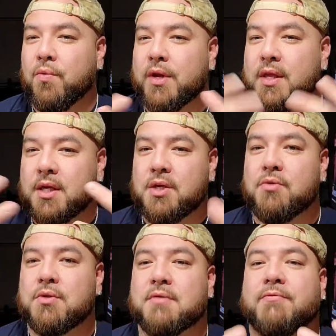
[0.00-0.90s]
what do they
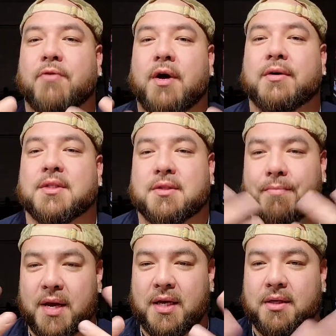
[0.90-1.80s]
use in fragrance? The
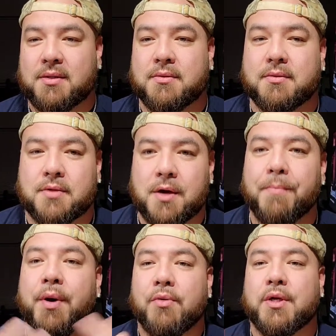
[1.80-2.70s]
main
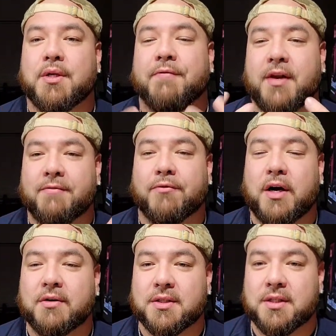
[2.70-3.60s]
component of any
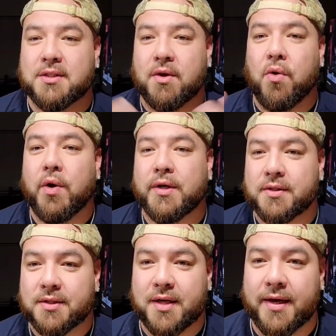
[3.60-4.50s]
fragrance is
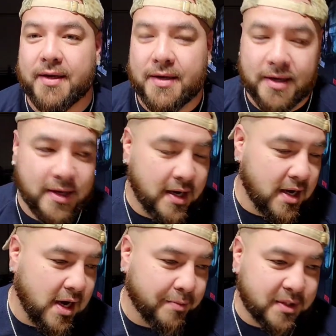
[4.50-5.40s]
oils, okay?
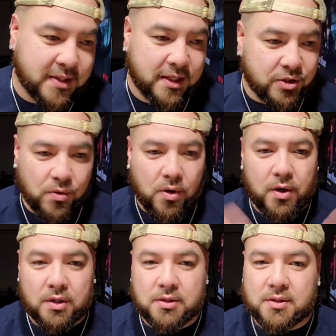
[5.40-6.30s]
Um, essential
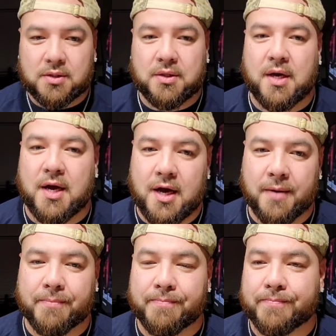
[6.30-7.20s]
oils,
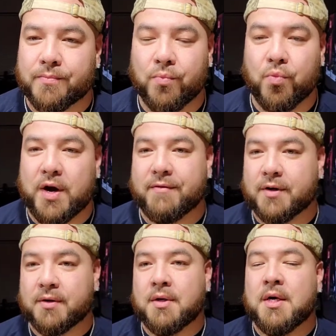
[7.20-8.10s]
um,
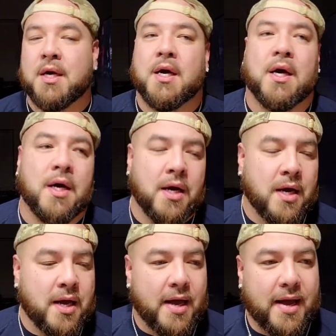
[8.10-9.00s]
whatever.
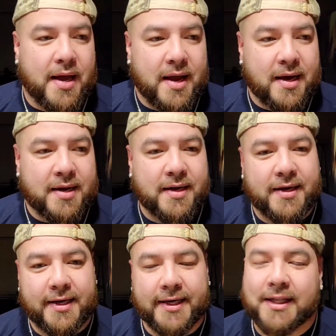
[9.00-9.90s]
And
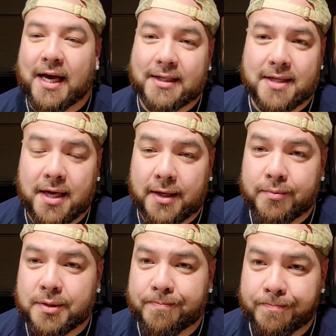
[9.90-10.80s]
a lot of
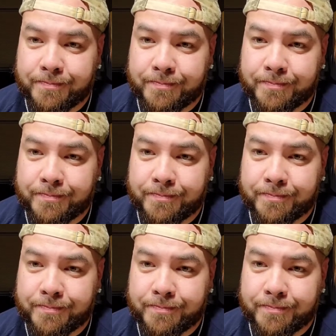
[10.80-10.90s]
times,